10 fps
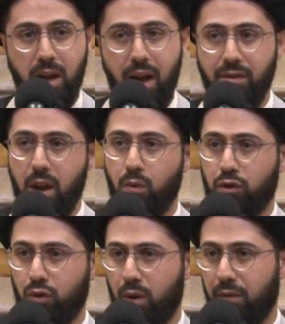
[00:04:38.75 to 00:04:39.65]
And they were
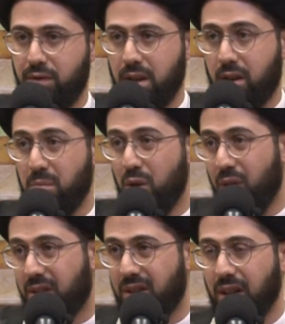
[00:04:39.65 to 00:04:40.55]
sort of the
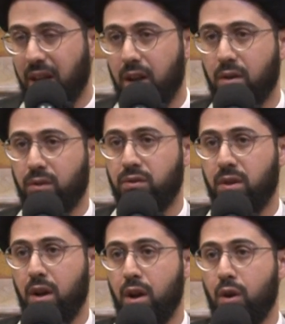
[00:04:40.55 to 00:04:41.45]
community leaders
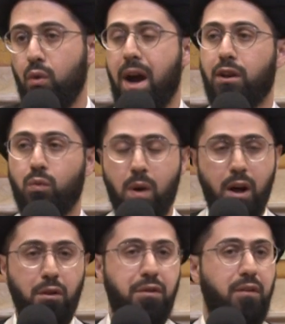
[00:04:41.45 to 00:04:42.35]
who had
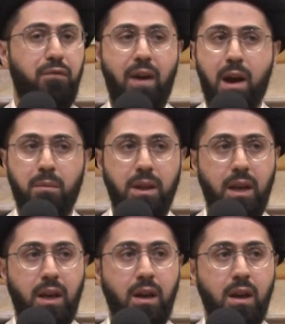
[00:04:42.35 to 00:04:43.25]
wealth and
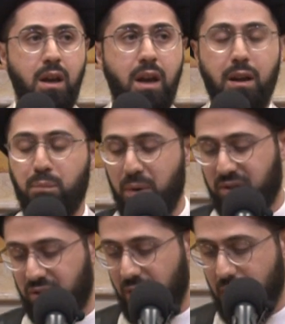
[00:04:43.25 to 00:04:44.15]
family and
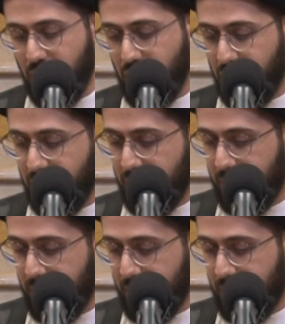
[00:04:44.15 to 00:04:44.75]
prestige.